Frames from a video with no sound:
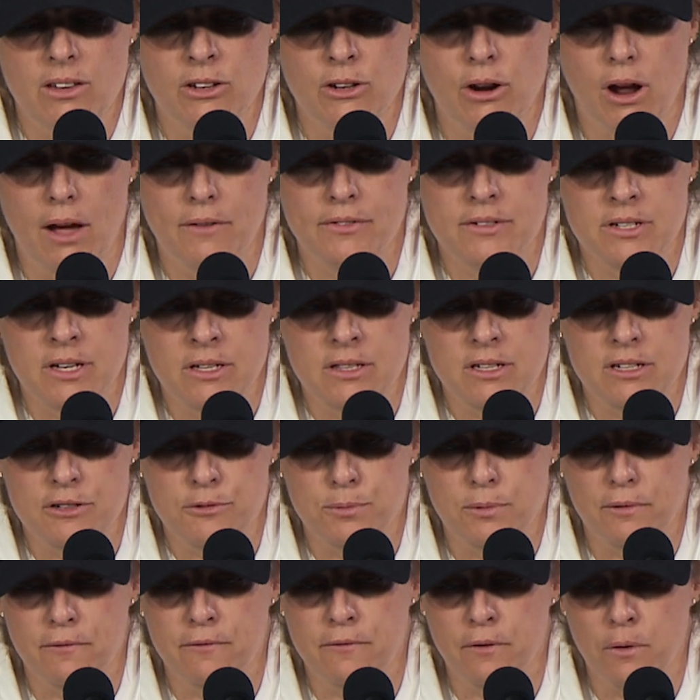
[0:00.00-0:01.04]
know, I've said this
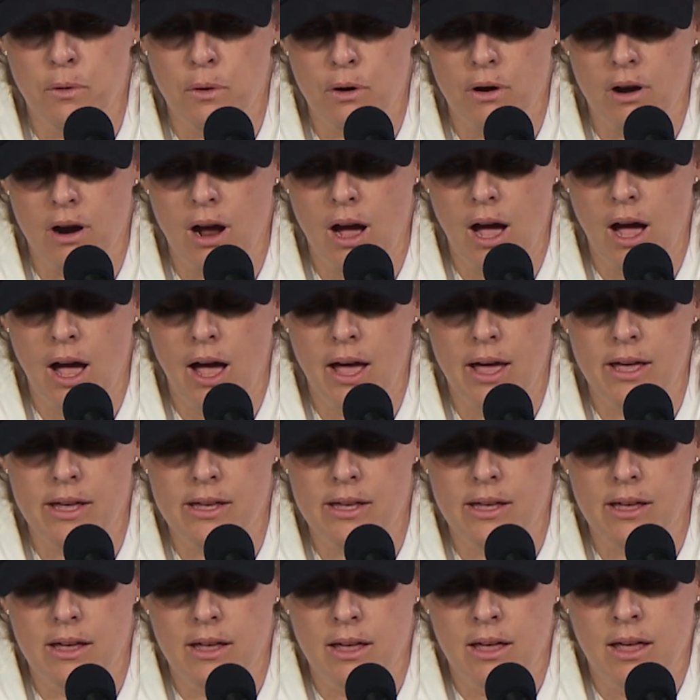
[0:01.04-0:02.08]
before.
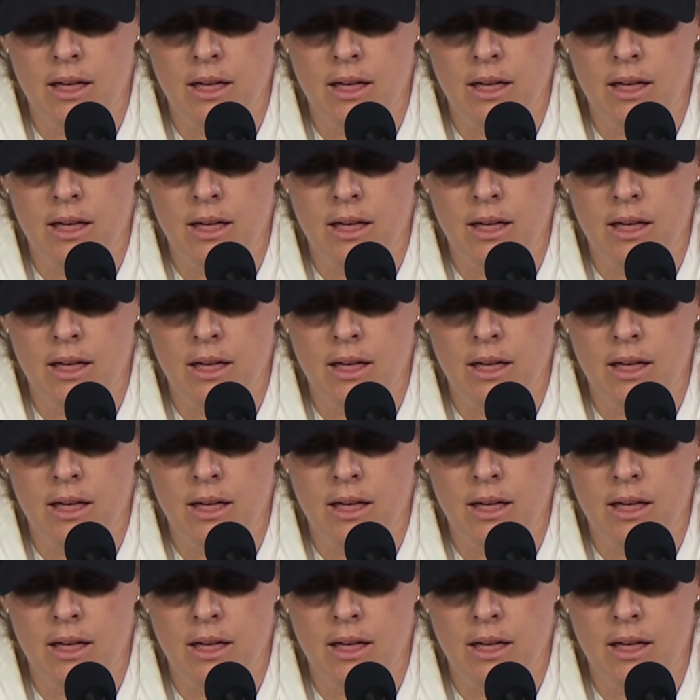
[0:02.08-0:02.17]
I